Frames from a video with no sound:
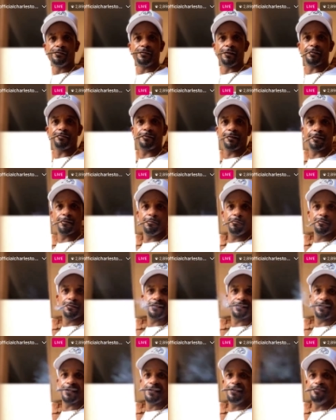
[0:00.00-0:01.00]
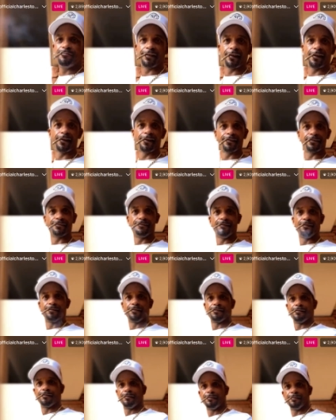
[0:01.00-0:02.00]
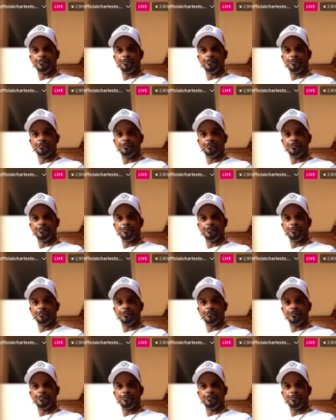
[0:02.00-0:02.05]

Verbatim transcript: That's that old Stephen ass nigga.